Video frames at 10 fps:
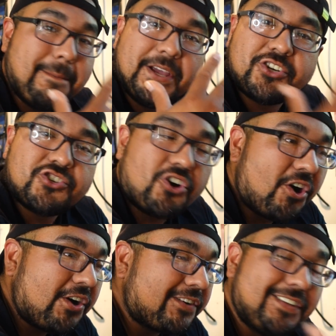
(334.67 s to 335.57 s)
big
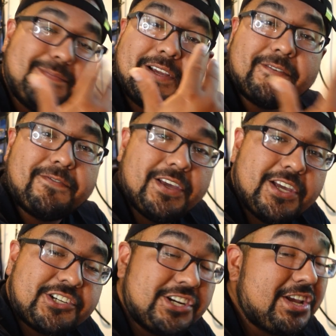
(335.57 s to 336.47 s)
sharks, big
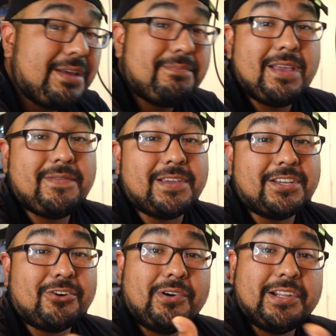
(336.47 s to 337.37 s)
fish. Maybe
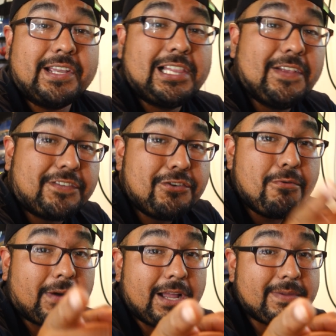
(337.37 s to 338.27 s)
during the eclipse, you
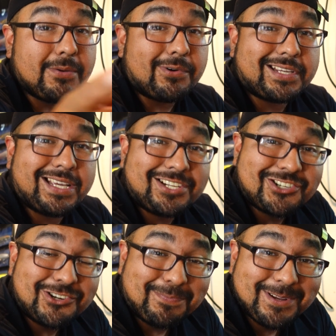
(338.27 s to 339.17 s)
might be able to
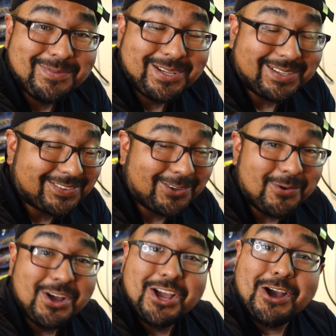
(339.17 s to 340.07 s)
catch your P B.
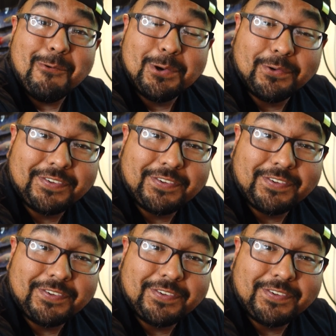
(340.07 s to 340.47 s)
So we'll